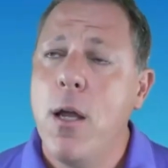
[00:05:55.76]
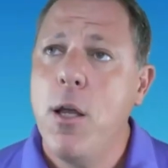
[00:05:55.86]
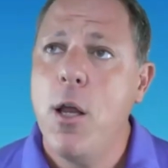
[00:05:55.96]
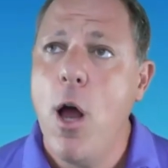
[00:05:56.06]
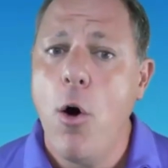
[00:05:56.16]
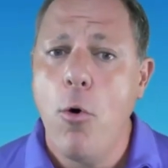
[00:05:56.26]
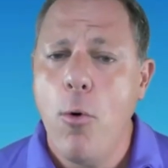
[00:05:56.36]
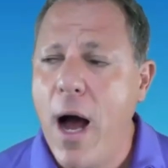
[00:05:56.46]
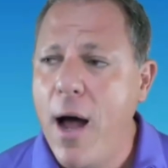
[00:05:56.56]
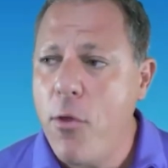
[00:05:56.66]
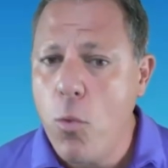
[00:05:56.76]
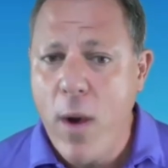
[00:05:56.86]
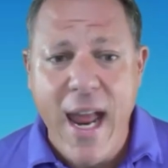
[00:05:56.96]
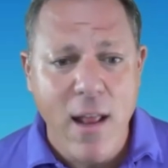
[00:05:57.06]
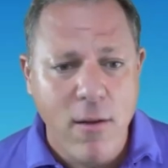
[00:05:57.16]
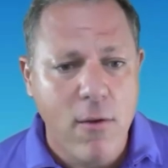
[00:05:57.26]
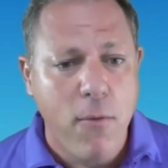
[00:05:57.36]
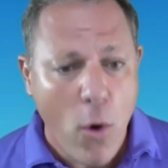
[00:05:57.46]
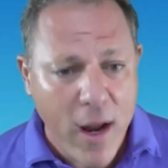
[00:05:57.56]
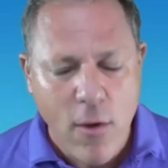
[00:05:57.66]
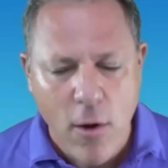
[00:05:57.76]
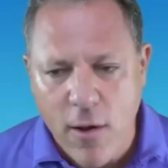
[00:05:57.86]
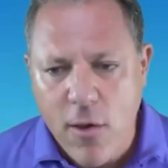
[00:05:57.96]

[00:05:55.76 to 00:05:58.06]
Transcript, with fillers: you know uh the Weeknd's voice on